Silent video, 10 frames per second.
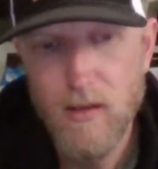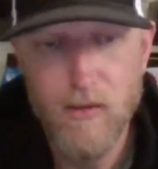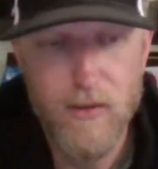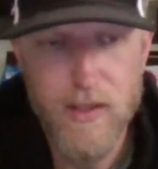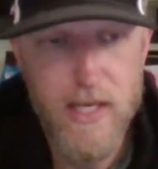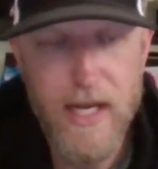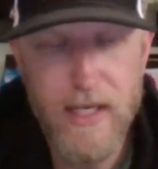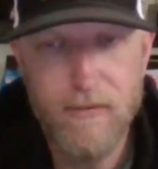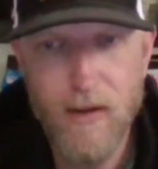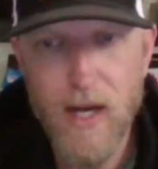If it's
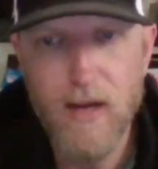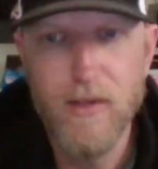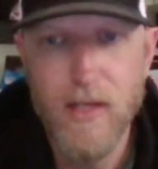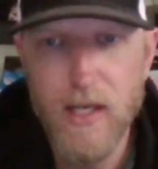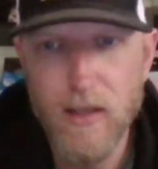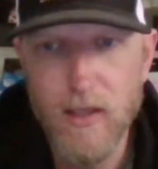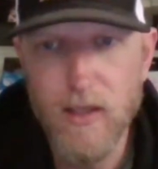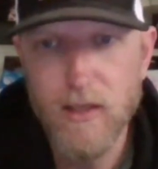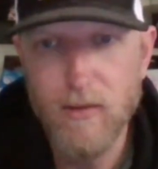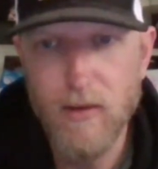95, you get a look,
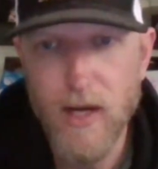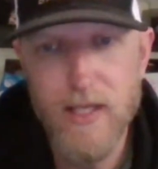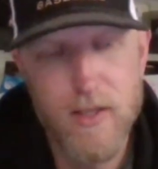right?